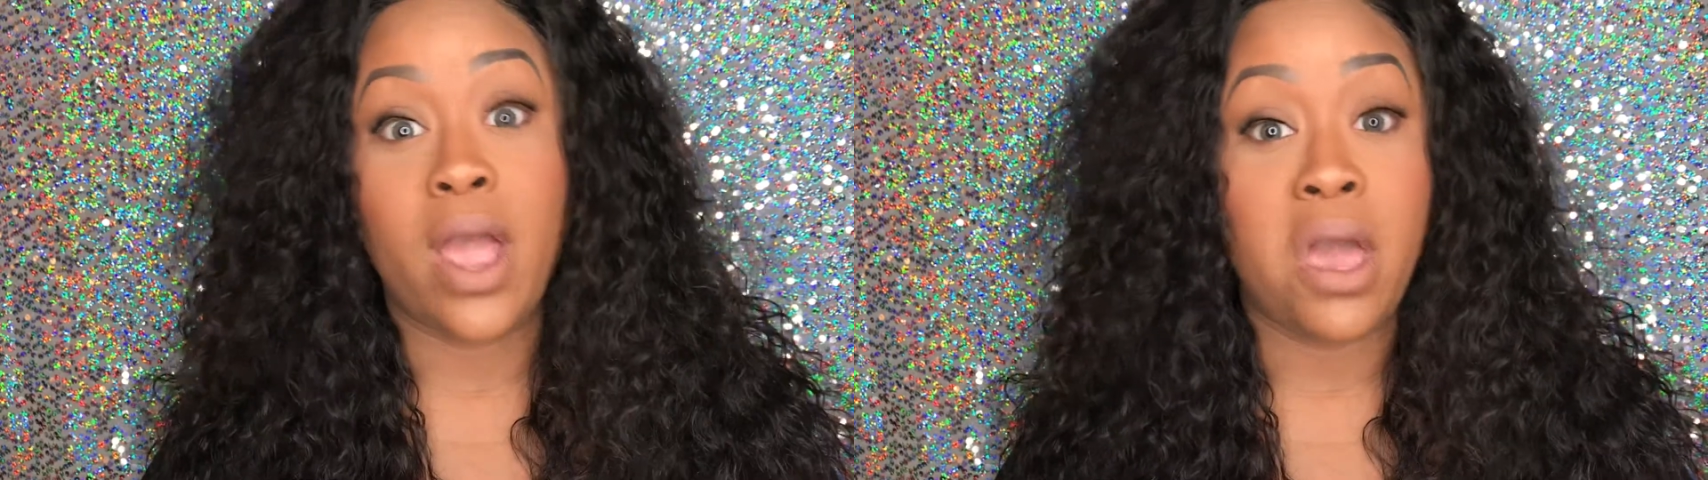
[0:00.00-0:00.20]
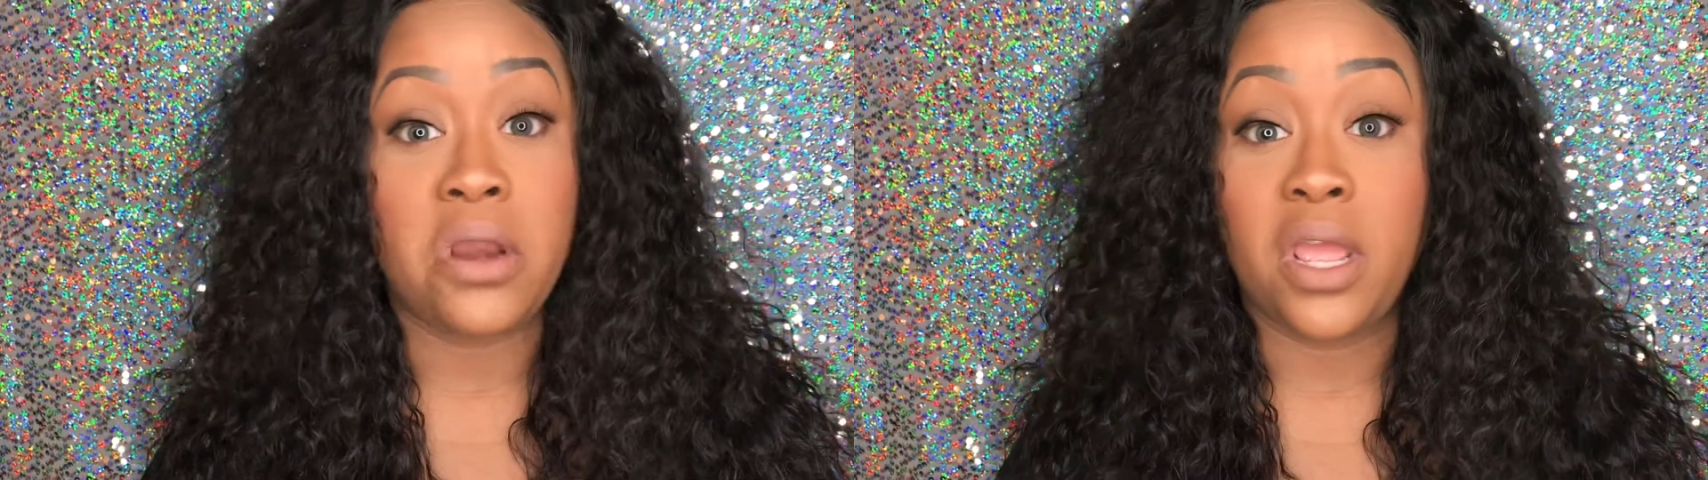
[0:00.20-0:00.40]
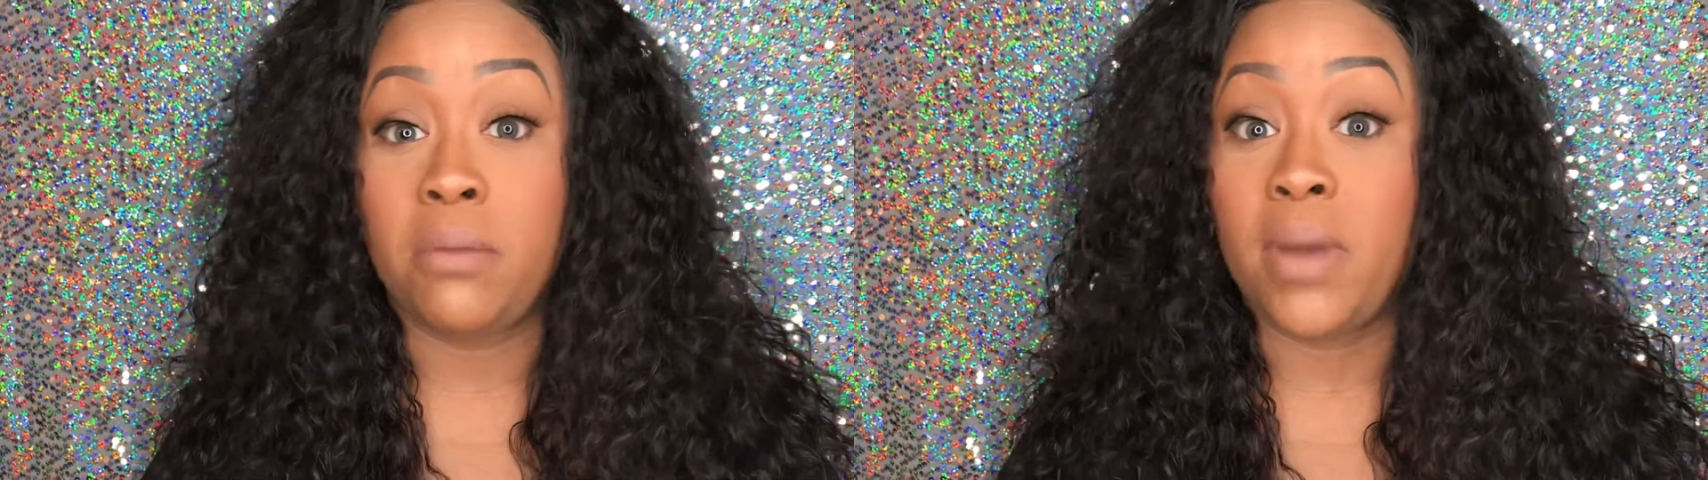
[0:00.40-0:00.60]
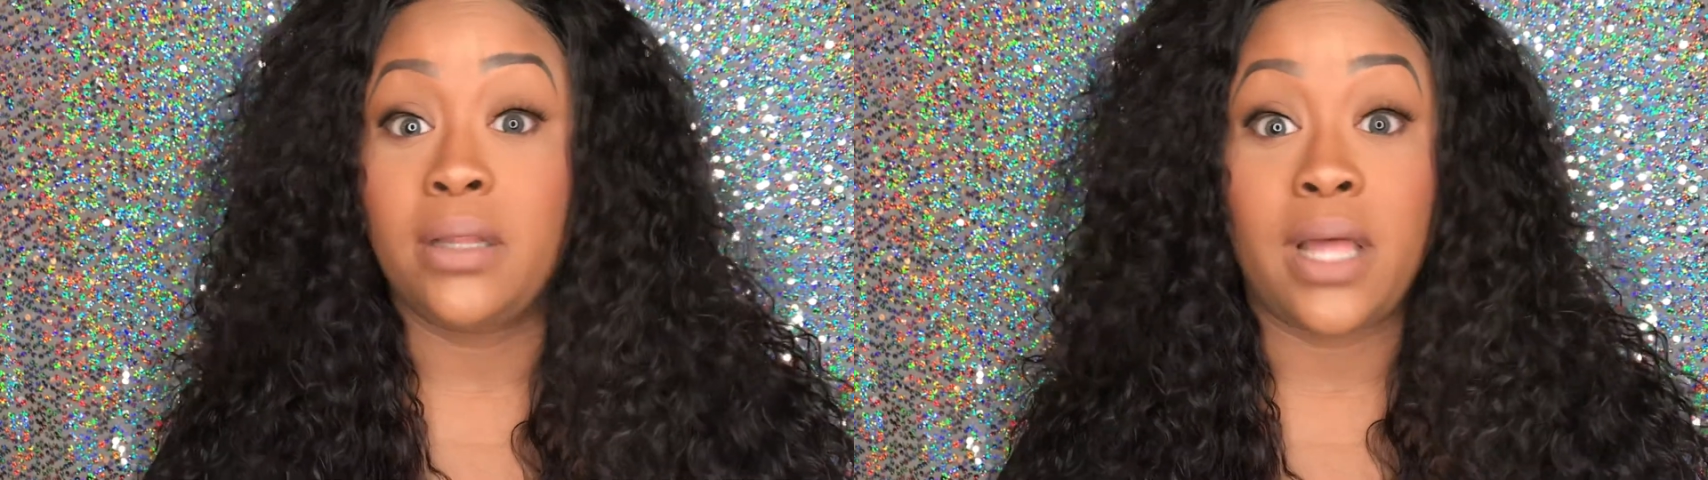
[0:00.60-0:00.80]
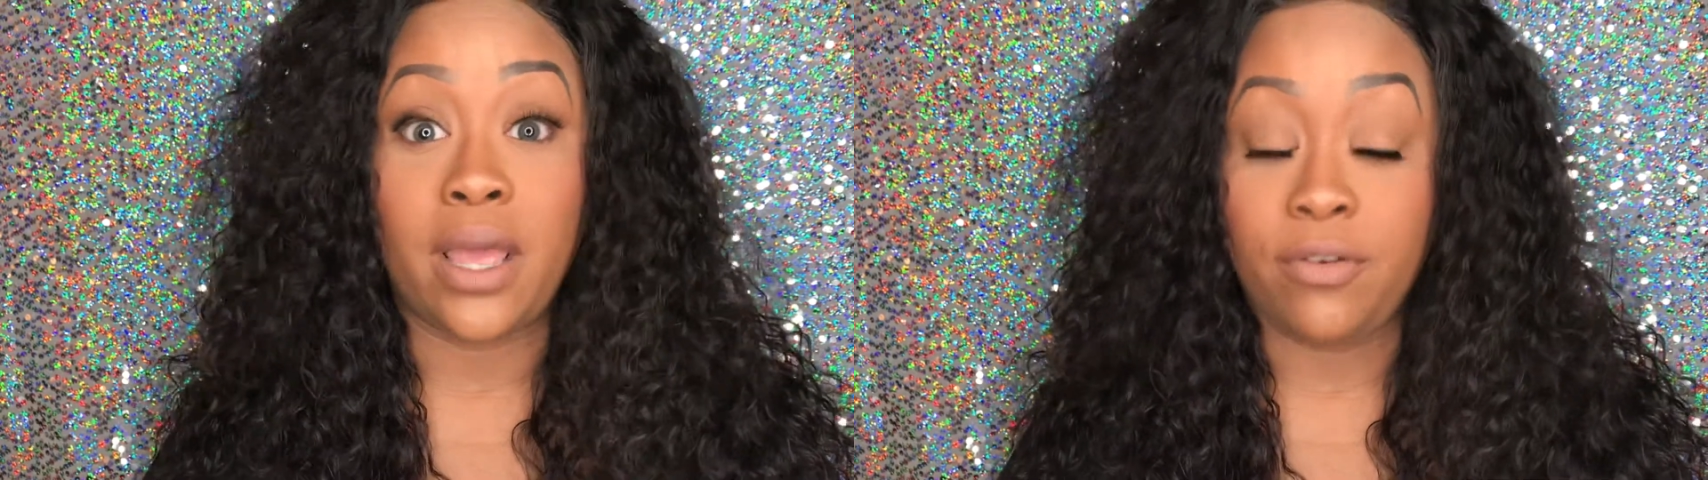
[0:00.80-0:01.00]
had in my
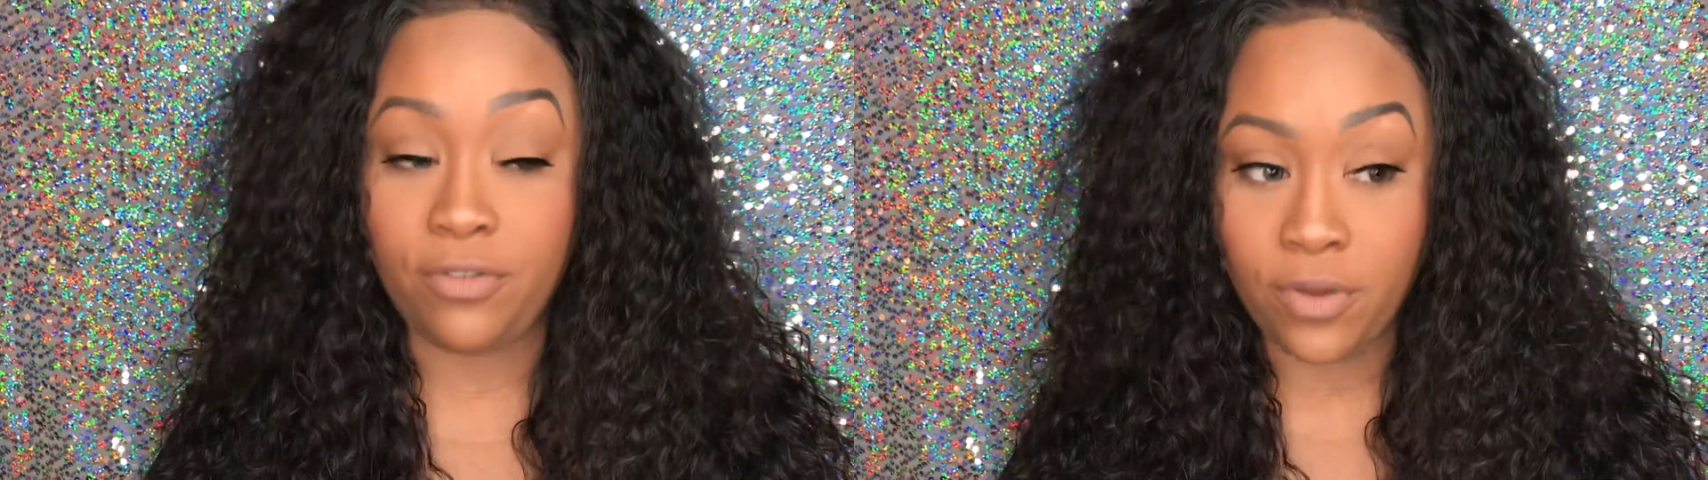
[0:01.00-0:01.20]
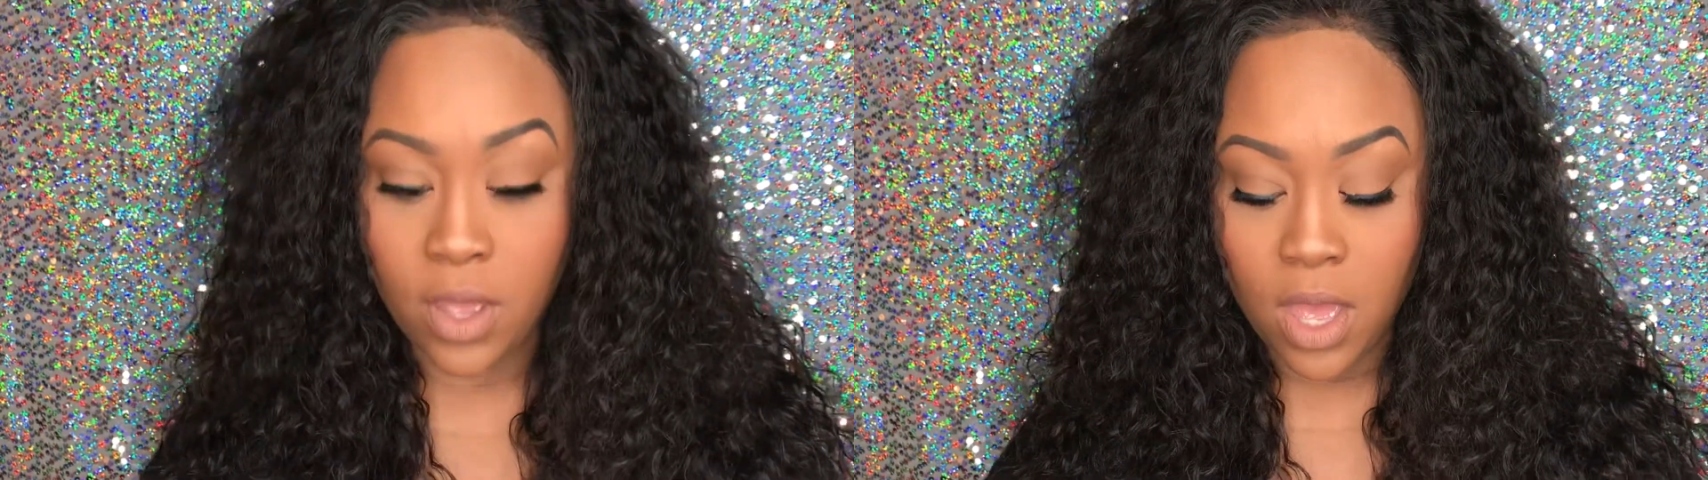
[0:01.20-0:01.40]
life.